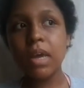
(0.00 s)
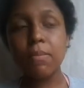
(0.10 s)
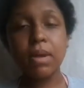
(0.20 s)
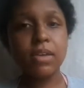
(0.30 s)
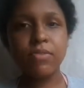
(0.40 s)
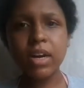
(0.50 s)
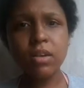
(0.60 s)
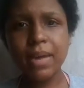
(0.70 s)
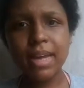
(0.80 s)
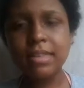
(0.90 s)
my
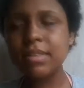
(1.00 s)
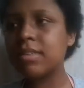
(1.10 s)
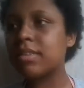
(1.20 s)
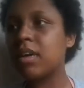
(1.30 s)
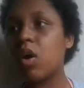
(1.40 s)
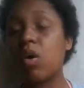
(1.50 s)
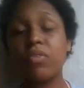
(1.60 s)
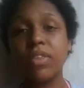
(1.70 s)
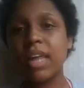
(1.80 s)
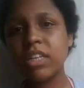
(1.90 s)
environment,
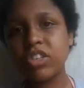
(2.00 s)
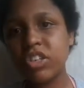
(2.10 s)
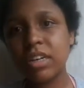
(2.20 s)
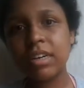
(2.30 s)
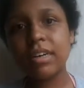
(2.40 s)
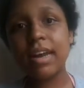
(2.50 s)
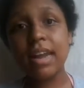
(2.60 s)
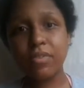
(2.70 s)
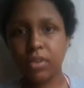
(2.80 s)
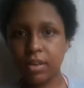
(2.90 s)
of nature, and
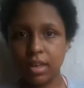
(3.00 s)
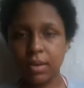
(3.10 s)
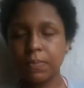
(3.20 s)
everything.